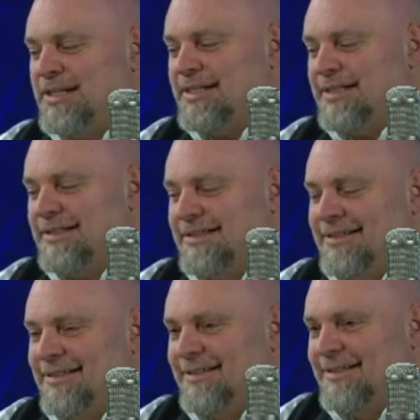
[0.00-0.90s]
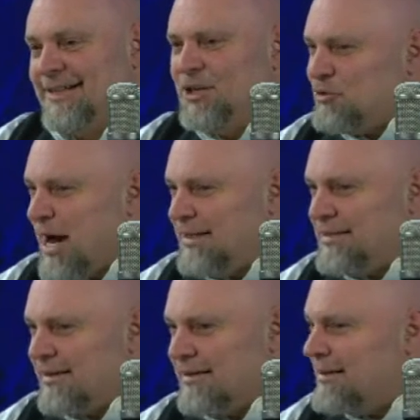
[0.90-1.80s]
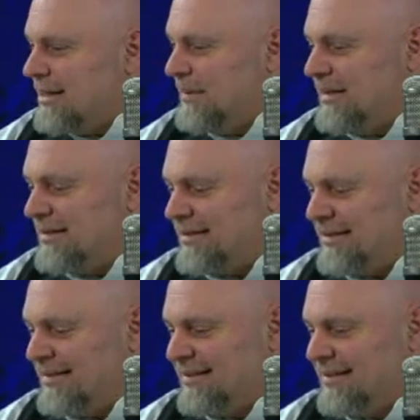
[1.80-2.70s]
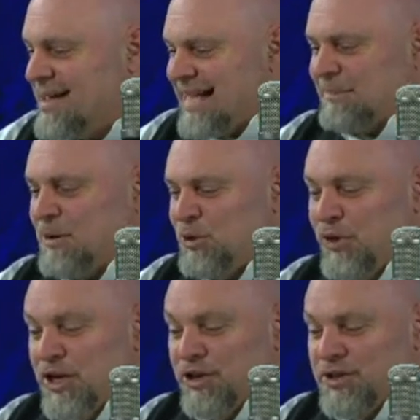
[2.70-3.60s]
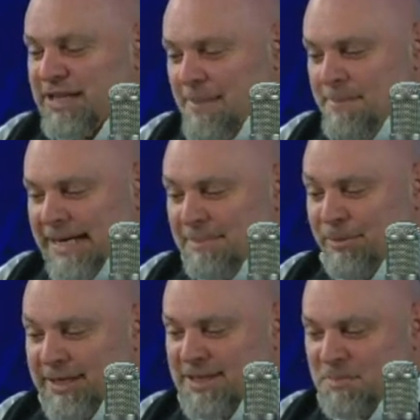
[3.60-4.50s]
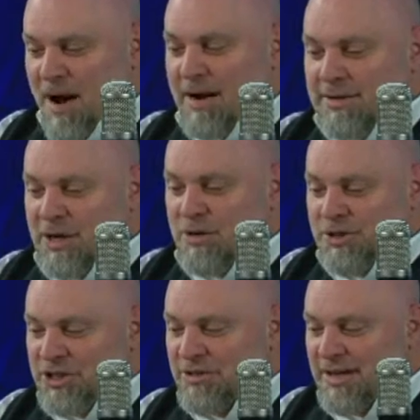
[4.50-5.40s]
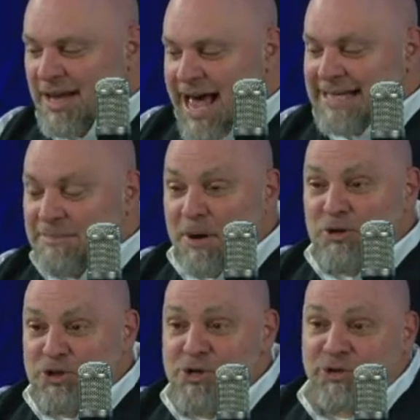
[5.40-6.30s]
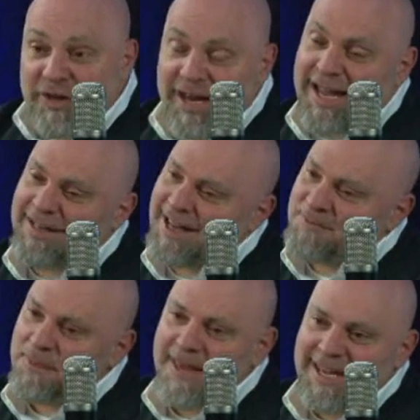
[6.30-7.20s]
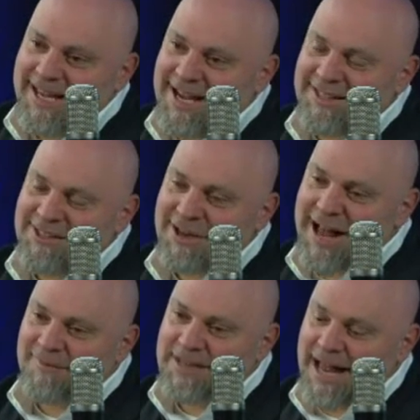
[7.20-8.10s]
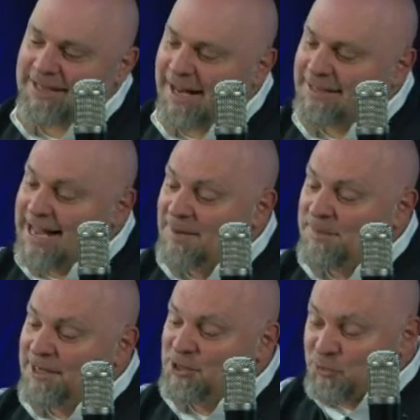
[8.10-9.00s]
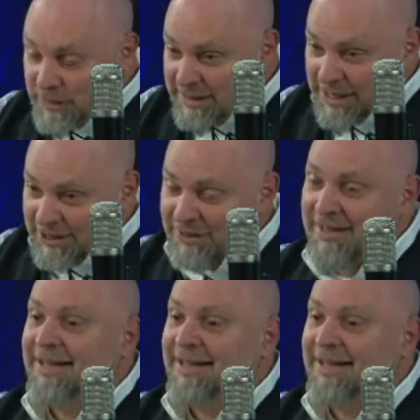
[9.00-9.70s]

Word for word: isn't it? Are you trying to start an argument? I suppose you think you're somebody pretty smart, don't you? I suppose you think, and then he cuts it off, dot, dot, dot, because we know